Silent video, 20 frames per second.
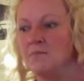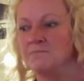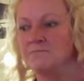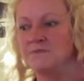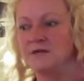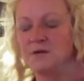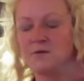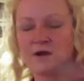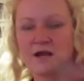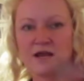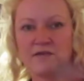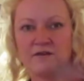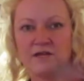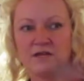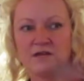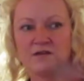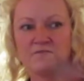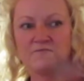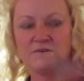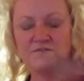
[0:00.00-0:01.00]
They were having
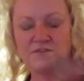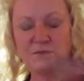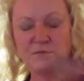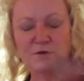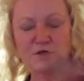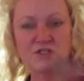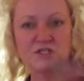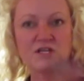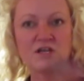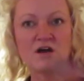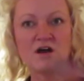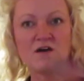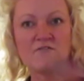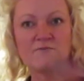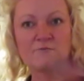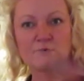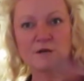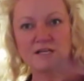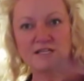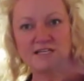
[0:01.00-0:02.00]
a 50%
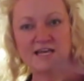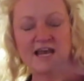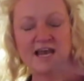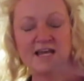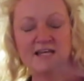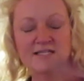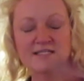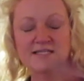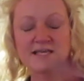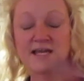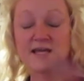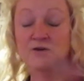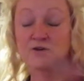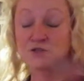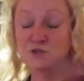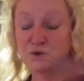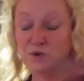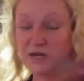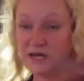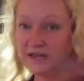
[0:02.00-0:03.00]
off red tag sale,
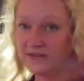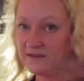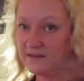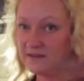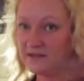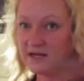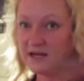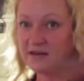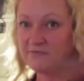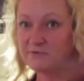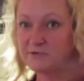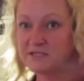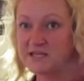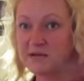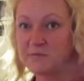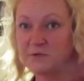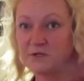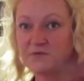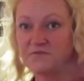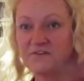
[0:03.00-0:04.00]
so anything that I was
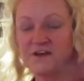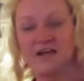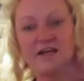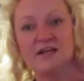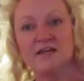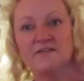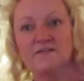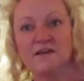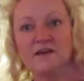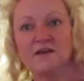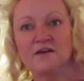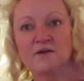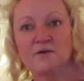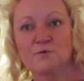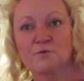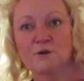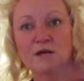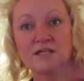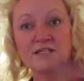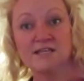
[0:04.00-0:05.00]
able to find in their
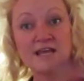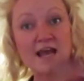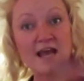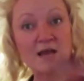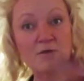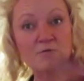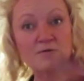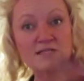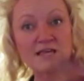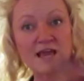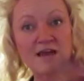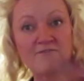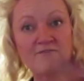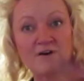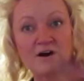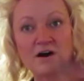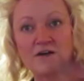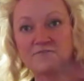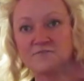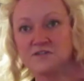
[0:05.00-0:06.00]
red tag was half
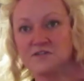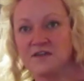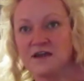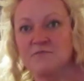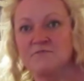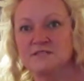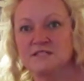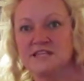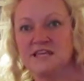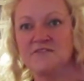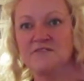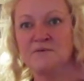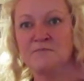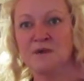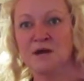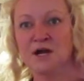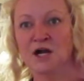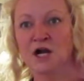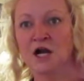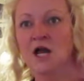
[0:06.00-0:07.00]
off, so that was even
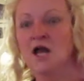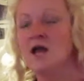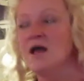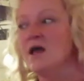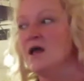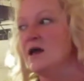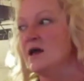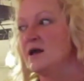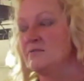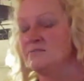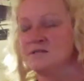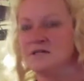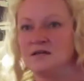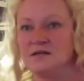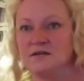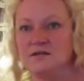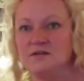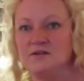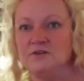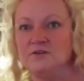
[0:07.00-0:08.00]
better. And I'm
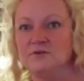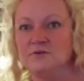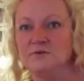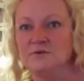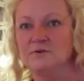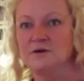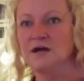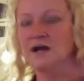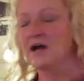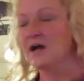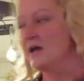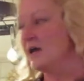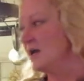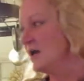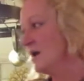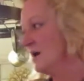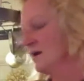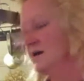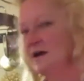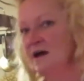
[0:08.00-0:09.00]
telling you, I
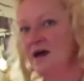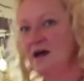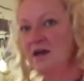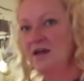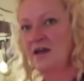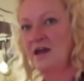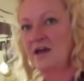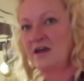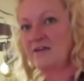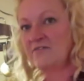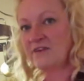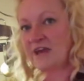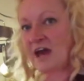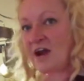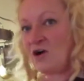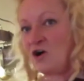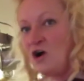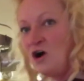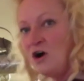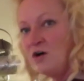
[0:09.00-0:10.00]
have got a
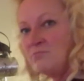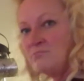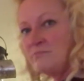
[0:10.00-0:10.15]
haul.